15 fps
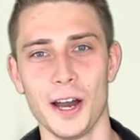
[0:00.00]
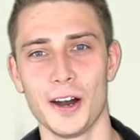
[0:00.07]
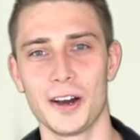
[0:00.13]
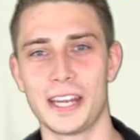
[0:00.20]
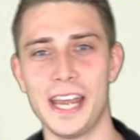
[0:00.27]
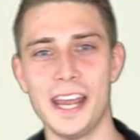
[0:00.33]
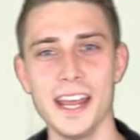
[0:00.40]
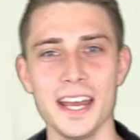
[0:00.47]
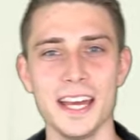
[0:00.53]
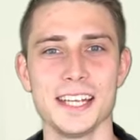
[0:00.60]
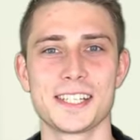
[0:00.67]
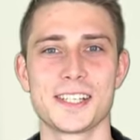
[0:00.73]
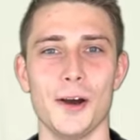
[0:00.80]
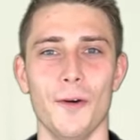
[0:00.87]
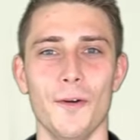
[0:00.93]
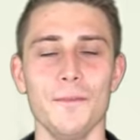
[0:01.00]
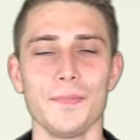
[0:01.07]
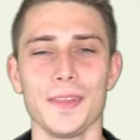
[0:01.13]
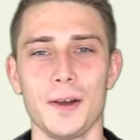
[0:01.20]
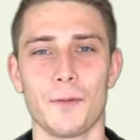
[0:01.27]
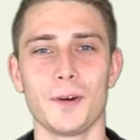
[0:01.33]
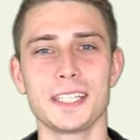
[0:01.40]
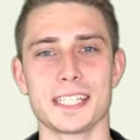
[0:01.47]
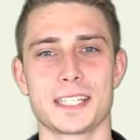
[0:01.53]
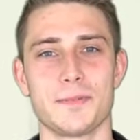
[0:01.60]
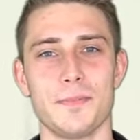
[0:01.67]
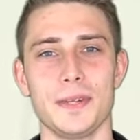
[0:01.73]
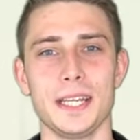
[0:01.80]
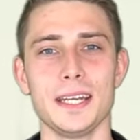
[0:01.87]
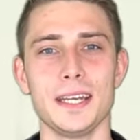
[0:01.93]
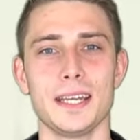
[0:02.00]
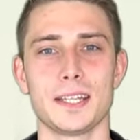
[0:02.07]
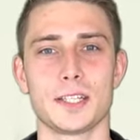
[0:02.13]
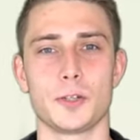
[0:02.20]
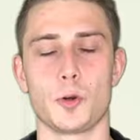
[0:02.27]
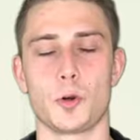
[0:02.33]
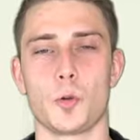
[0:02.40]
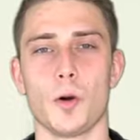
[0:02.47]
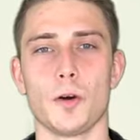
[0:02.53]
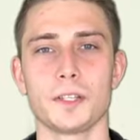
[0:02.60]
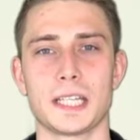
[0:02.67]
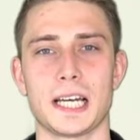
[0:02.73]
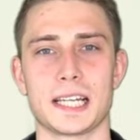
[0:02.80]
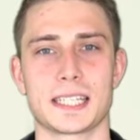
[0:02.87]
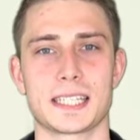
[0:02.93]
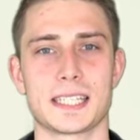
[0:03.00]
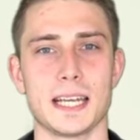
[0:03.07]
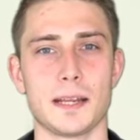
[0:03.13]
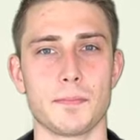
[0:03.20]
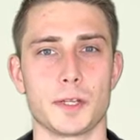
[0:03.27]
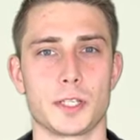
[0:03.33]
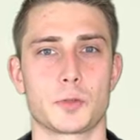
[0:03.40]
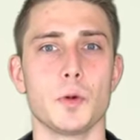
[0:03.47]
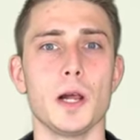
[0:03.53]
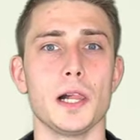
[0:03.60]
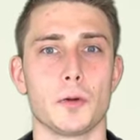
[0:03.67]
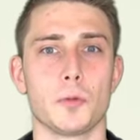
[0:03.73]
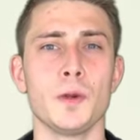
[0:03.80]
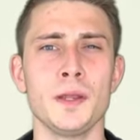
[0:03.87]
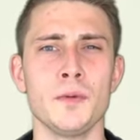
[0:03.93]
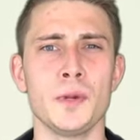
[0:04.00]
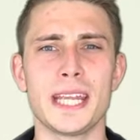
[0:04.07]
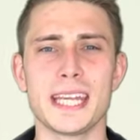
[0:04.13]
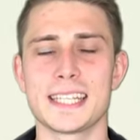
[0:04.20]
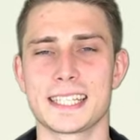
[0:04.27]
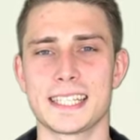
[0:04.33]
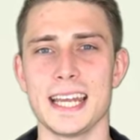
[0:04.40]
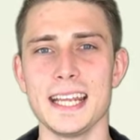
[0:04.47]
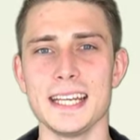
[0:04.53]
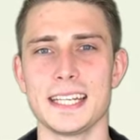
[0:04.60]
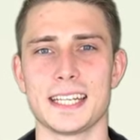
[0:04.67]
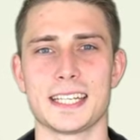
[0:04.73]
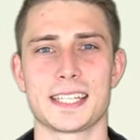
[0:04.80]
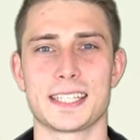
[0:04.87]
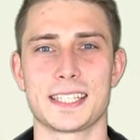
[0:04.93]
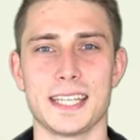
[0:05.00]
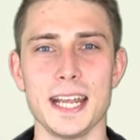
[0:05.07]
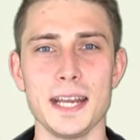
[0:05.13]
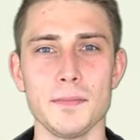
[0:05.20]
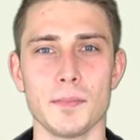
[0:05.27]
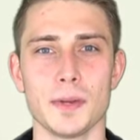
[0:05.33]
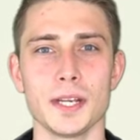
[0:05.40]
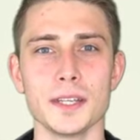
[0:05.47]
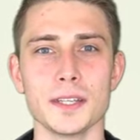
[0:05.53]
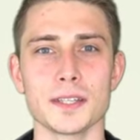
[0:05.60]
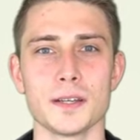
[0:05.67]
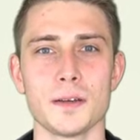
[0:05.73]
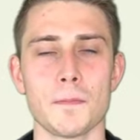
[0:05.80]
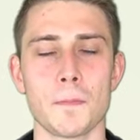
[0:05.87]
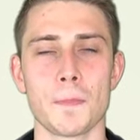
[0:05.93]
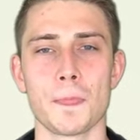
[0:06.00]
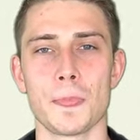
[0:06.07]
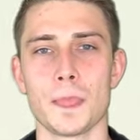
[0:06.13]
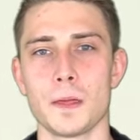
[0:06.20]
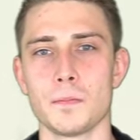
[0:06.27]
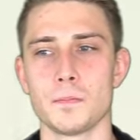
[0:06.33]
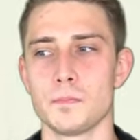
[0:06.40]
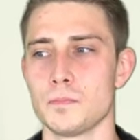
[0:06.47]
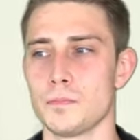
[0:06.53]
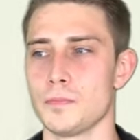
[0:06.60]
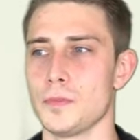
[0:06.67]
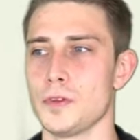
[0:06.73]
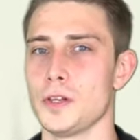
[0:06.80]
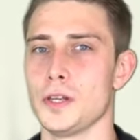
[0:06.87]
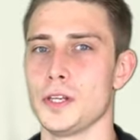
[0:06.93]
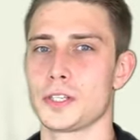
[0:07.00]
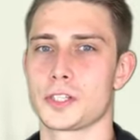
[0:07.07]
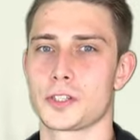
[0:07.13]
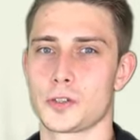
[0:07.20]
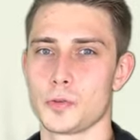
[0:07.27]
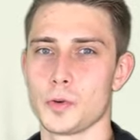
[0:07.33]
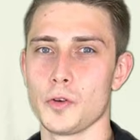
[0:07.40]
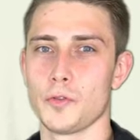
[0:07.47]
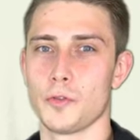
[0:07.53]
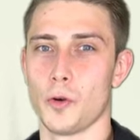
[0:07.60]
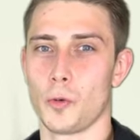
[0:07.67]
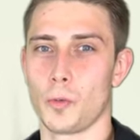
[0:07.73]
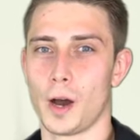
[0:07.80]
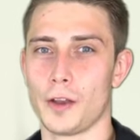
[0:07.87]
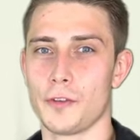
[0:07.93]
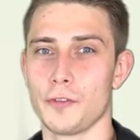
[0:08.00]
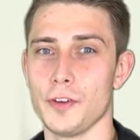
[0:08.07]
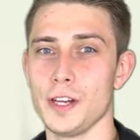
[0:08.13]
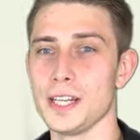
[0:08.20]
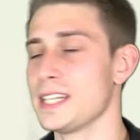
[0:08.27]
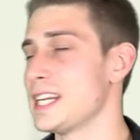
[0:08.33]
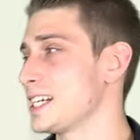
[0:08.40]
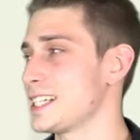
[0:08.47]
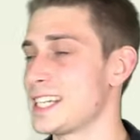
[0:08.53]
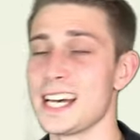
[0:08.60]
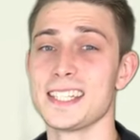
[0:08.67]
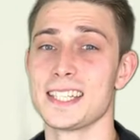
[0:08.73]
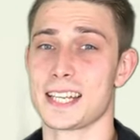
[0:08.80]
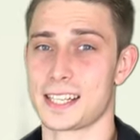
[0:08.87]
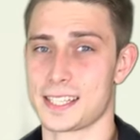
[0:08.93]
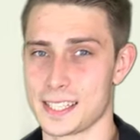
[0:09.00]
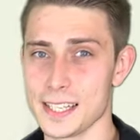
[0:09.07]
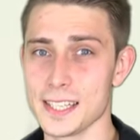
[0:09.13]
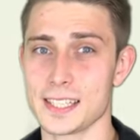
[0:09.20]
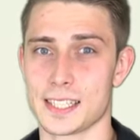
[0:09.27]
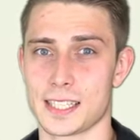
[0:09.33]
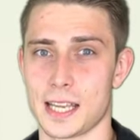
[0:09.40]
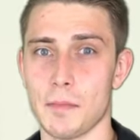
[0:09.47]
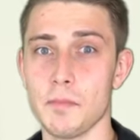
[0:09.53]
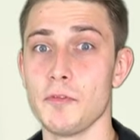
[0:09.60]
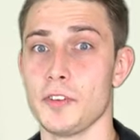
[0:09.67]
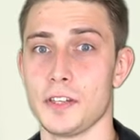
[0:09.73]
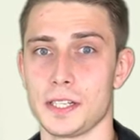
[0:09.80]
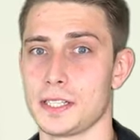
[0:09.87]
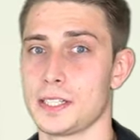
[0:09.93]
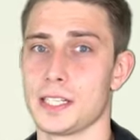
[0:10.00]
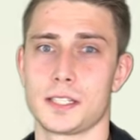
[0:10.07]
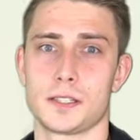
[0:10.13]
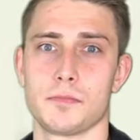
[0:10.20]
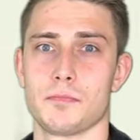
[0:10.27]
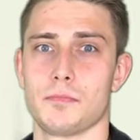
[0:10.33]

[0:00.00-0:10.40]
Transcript: Okay, so what does it mean to quantize statements? Well, we, we can say that a statement is true for one thing, there does exist something that